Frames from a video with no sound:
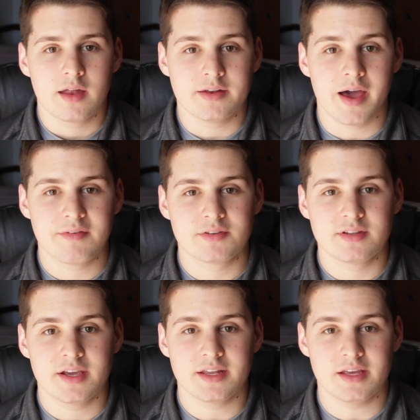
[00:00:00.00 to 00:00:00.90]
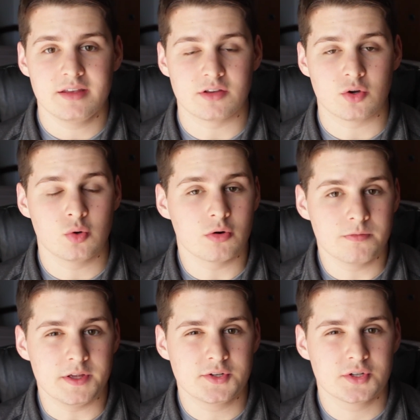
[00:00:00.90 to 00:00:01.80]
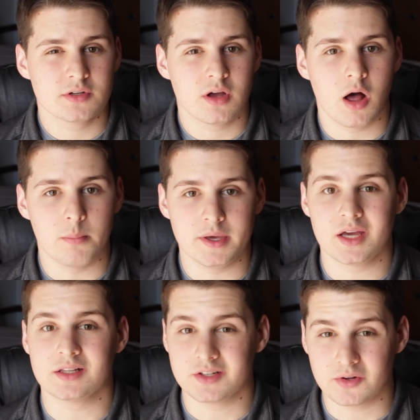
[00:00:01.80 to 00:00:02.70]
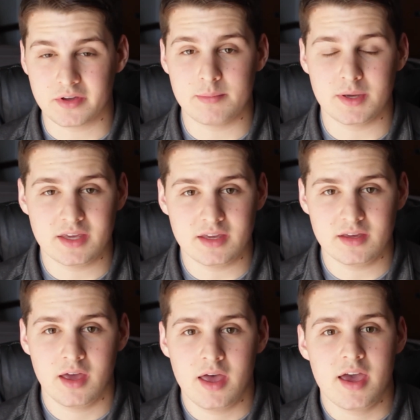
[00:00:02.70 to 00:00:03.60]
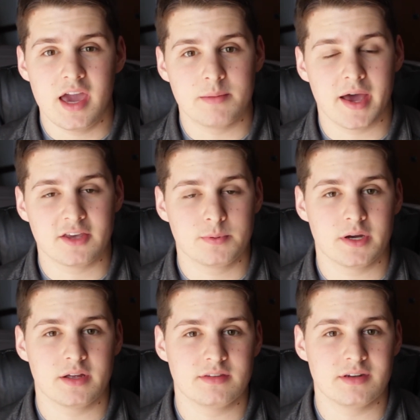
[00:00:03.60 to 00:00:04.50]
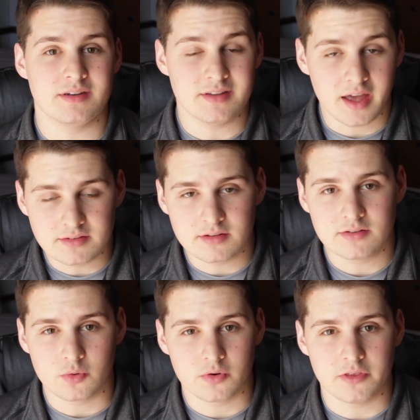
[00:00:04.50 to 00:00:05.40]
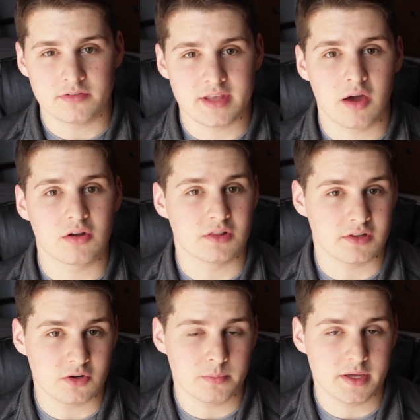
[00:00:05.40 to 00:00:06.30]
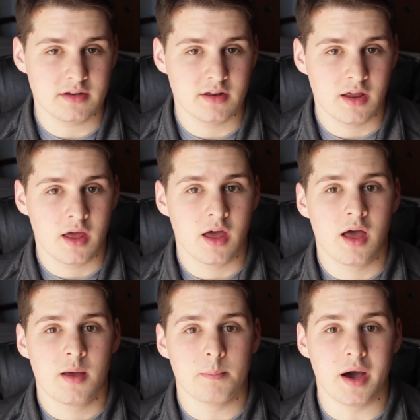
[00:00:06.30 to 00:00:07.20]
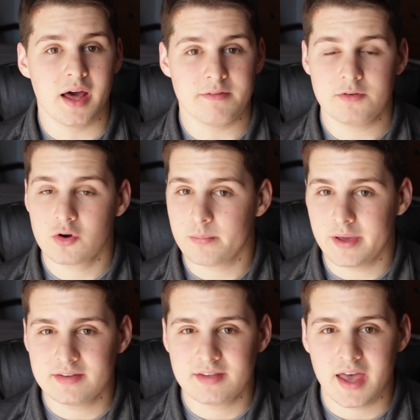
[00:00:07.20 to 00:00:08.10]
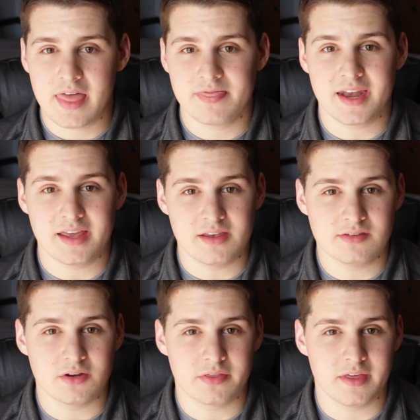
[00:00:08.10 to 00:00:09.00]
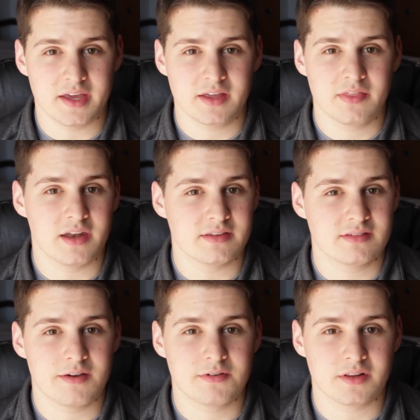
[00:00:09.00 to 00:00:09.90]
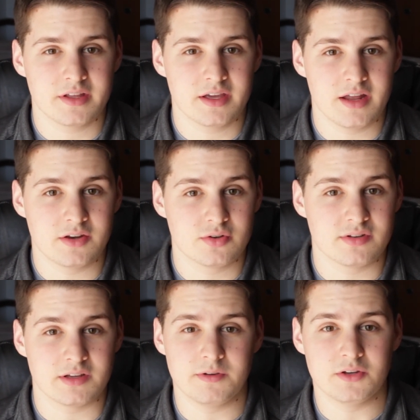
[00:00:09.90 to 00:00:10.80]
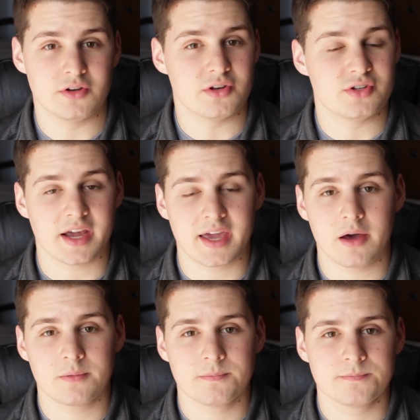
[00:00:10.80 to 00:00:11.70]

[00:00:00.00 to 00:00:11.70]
Now I have to say it is a cool feature, albeit a little gimmicky. In my experience, it does distort the sound a little bit, but if you're a bass head and that is your thing, then it's definitely an interesting feature to check out.